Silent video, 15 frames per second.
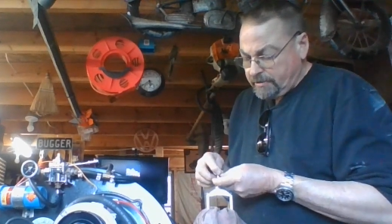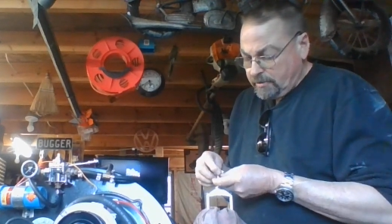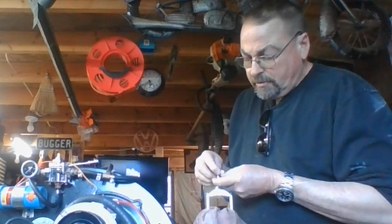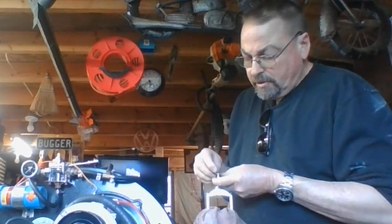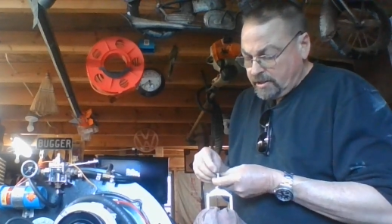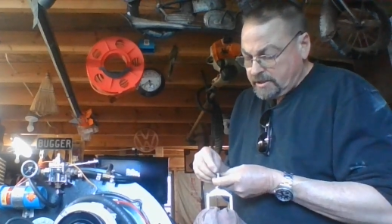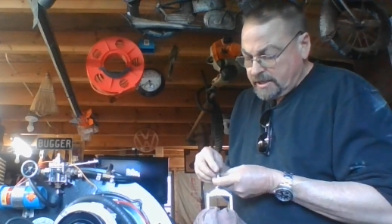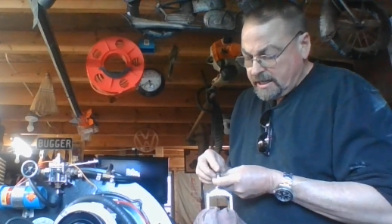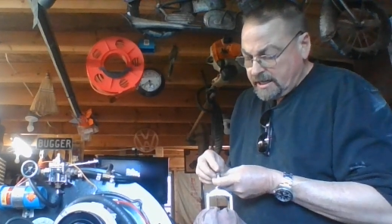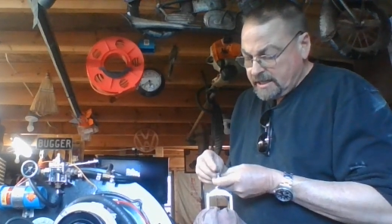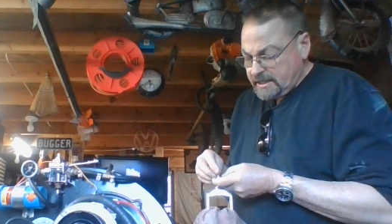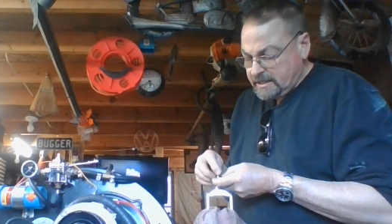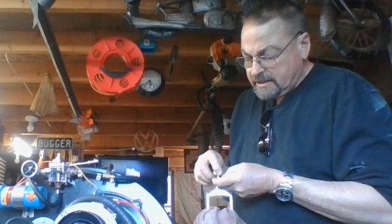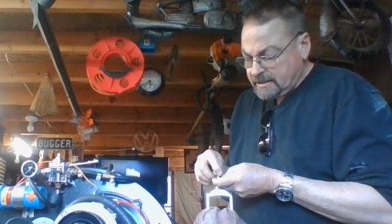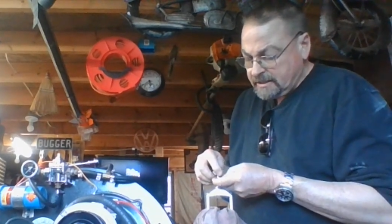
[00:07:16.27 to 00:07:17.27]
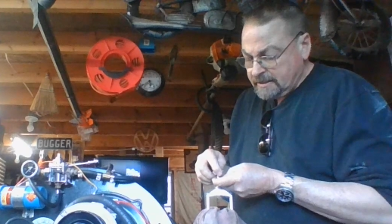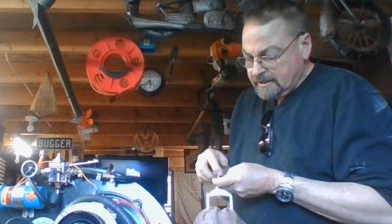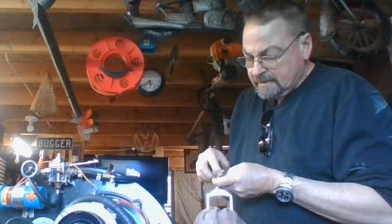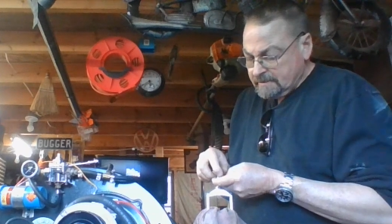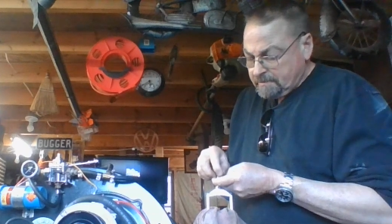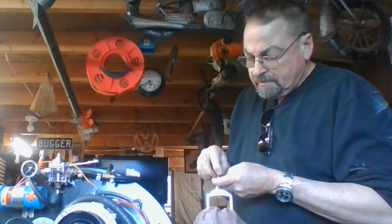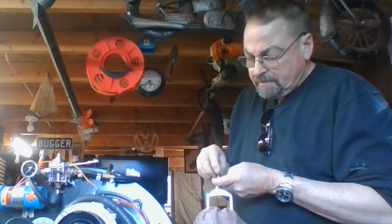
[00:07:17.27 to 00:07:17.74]
Now what that is
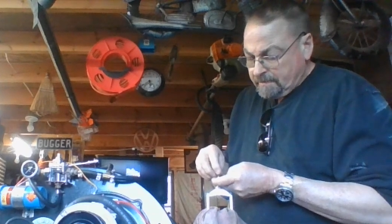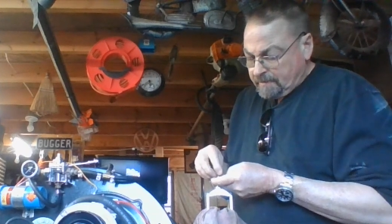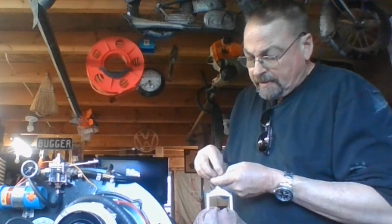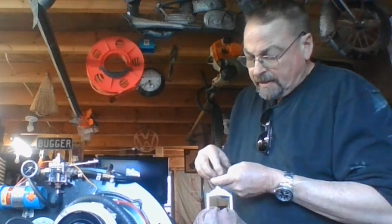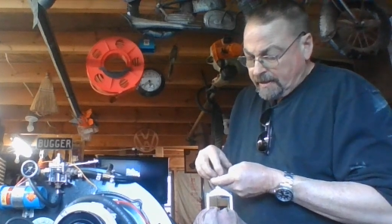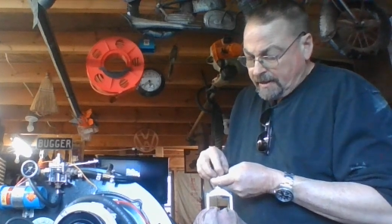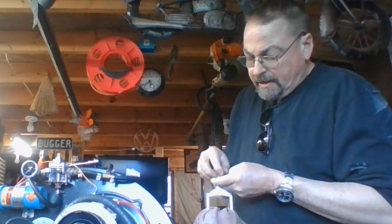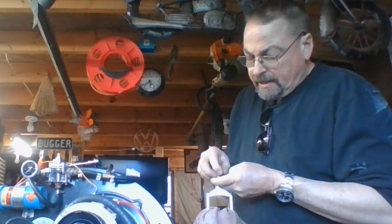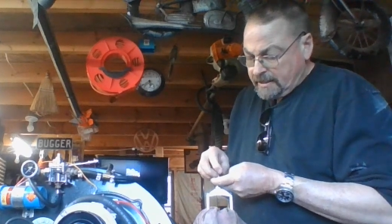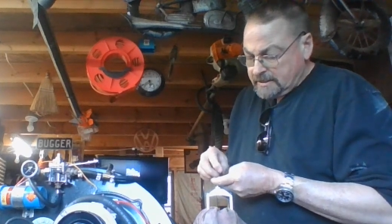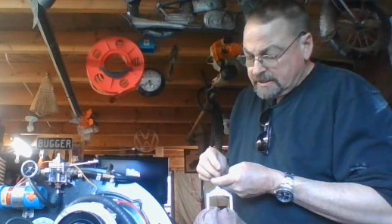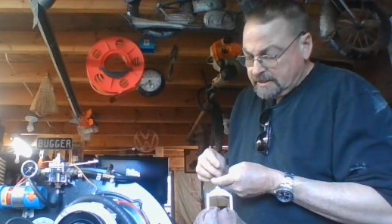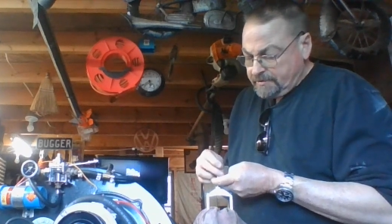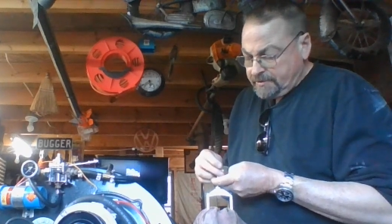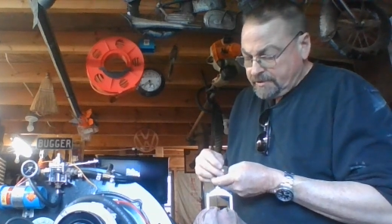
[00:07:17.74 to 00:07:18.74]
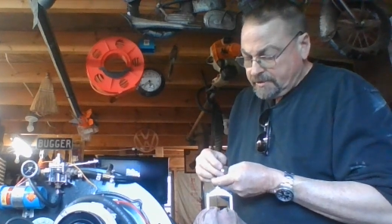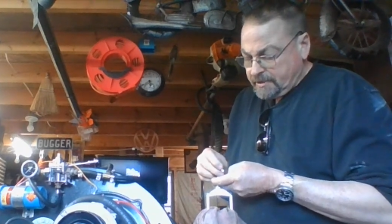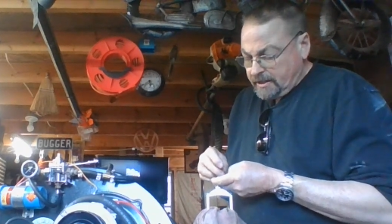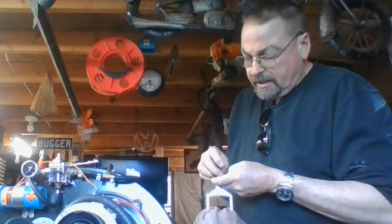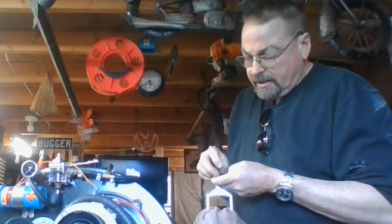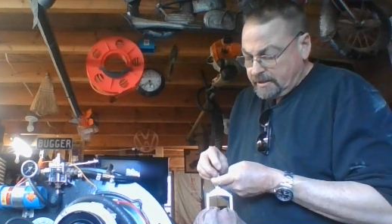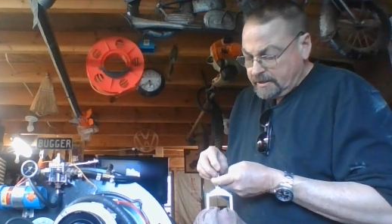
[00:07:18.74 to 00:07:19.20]
if you
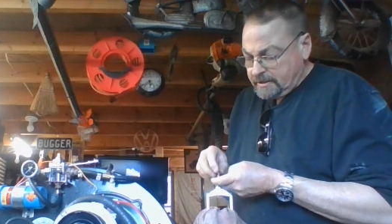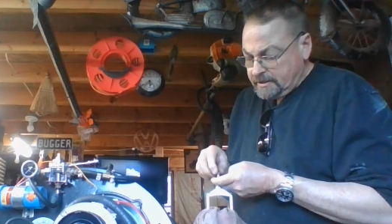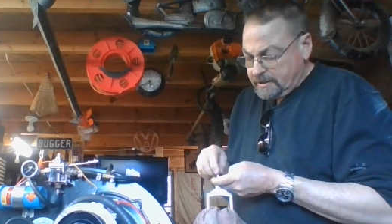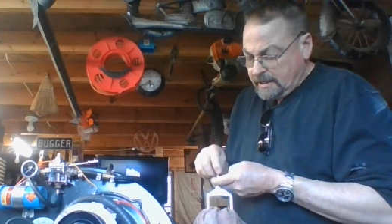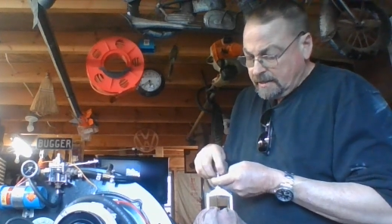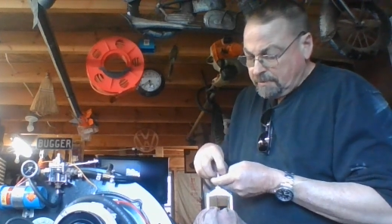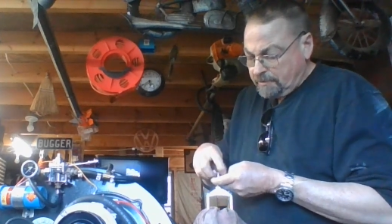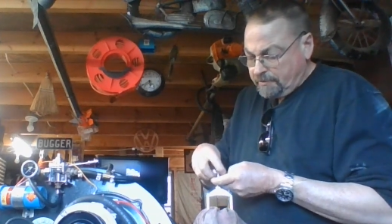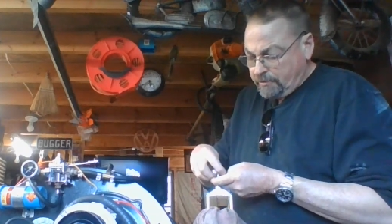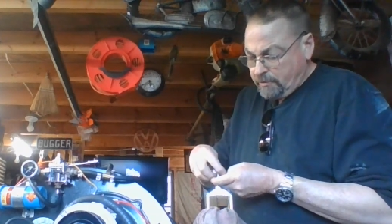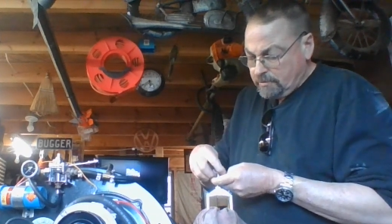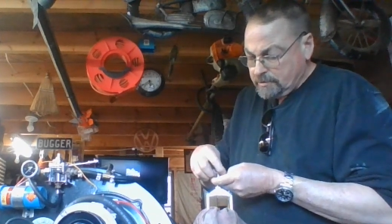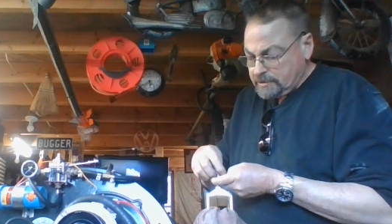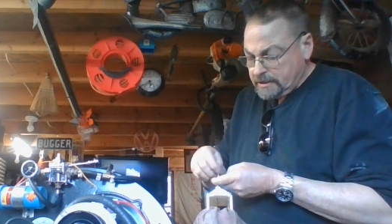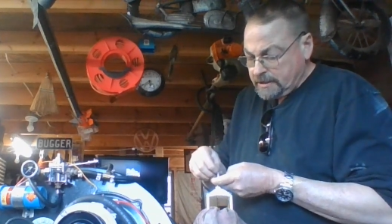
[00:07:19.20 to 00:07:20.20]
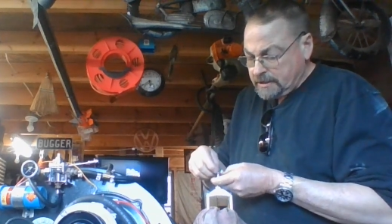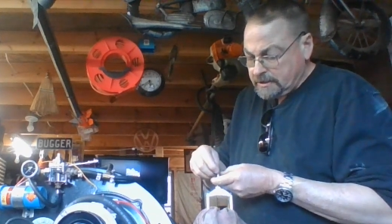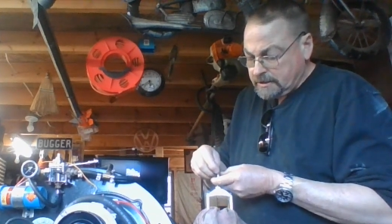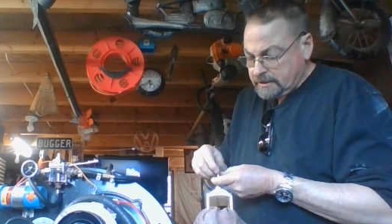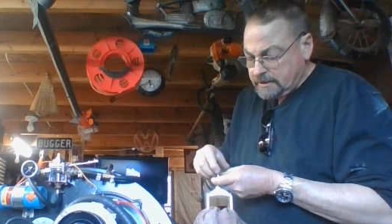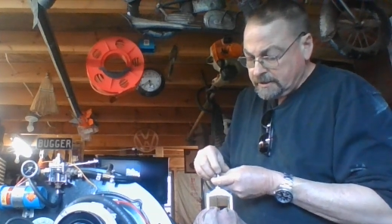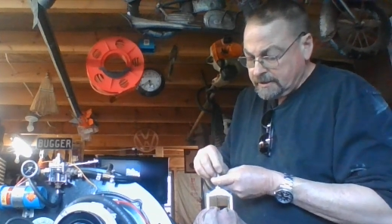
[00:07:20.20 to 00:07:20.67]
got a high performance
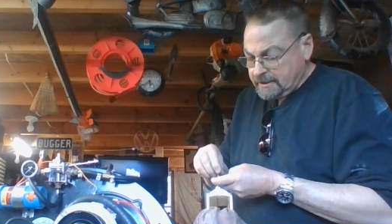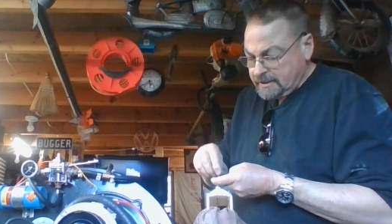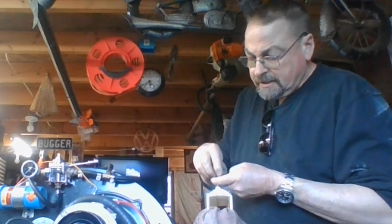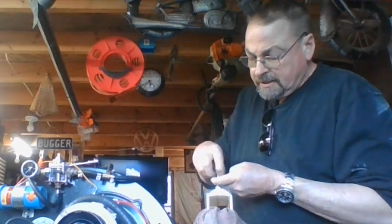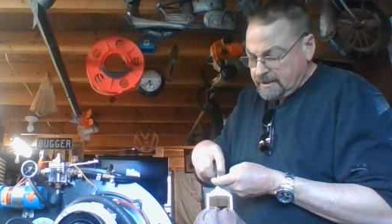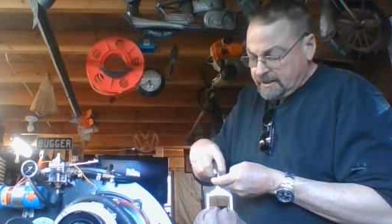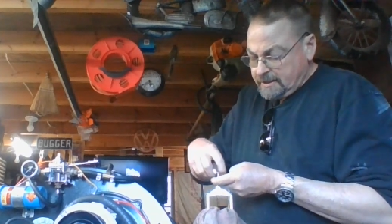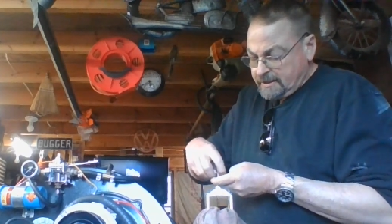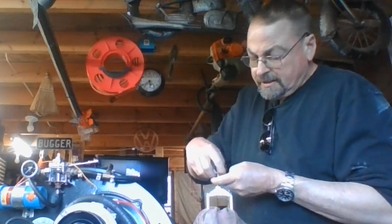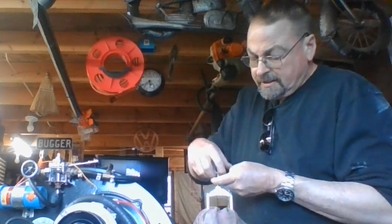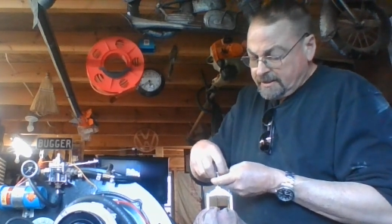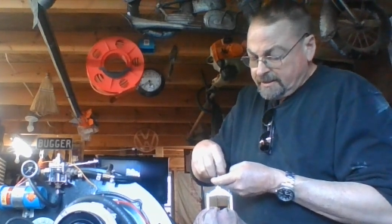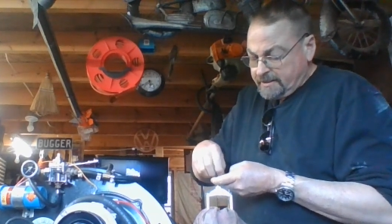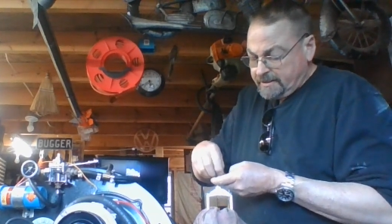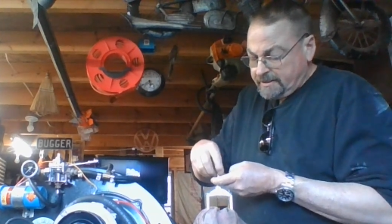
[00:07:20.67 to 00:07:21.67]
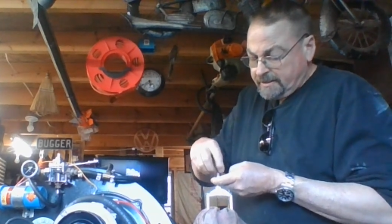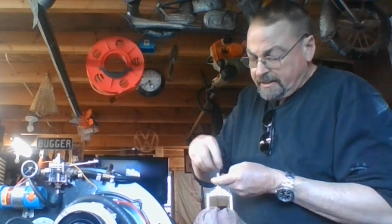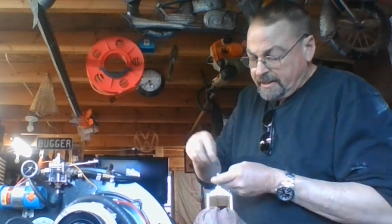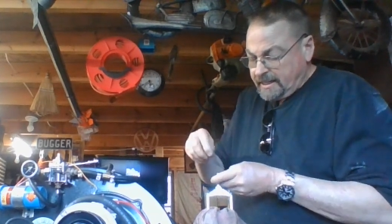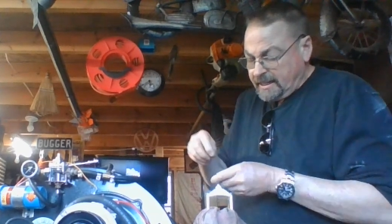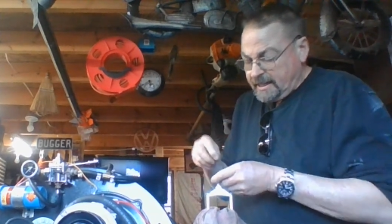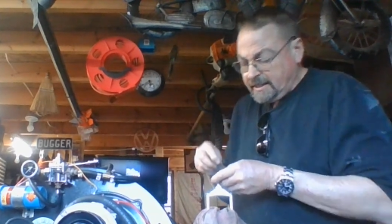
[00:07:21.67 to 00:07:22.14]
engine or a
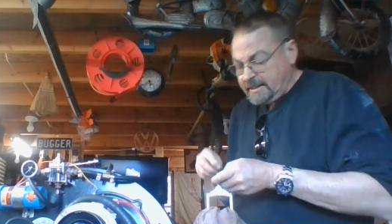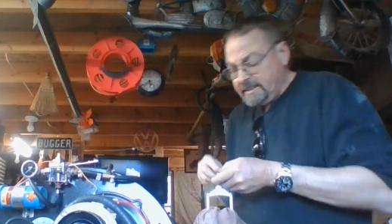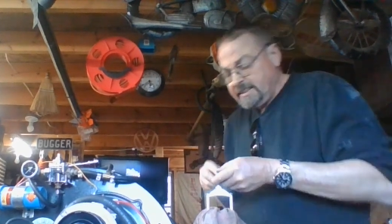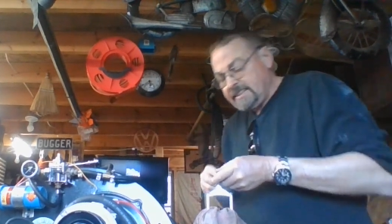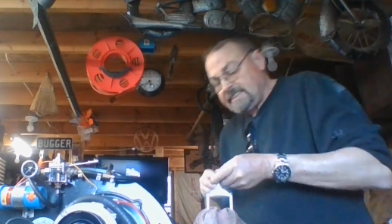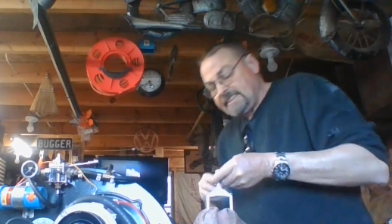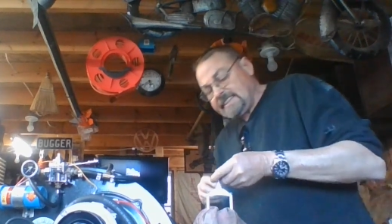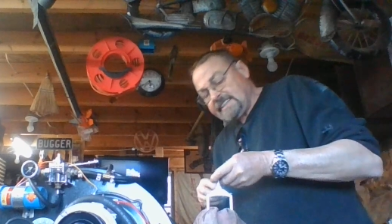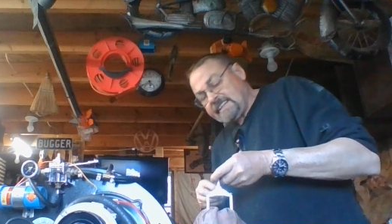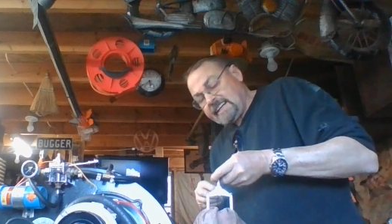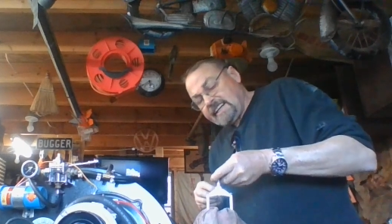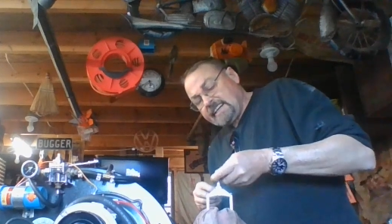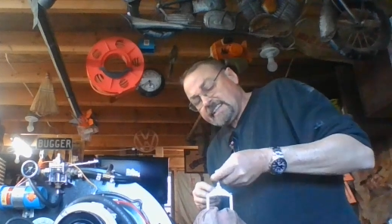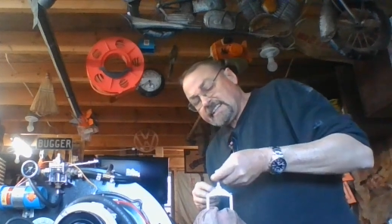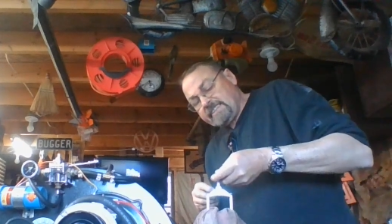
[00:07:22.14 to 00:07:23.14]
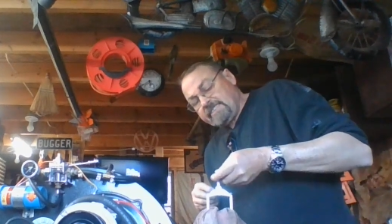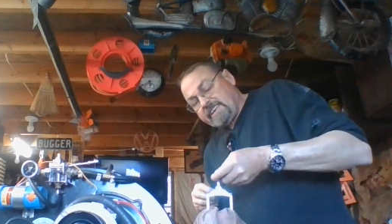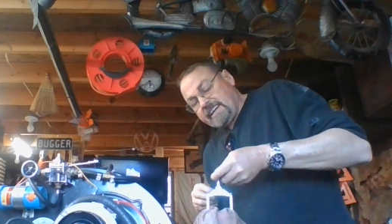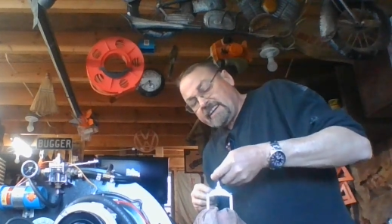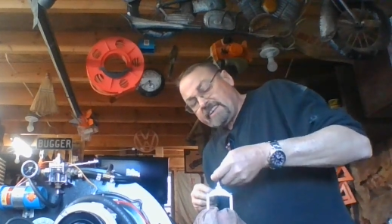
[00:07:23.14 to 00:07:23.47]
high lift, high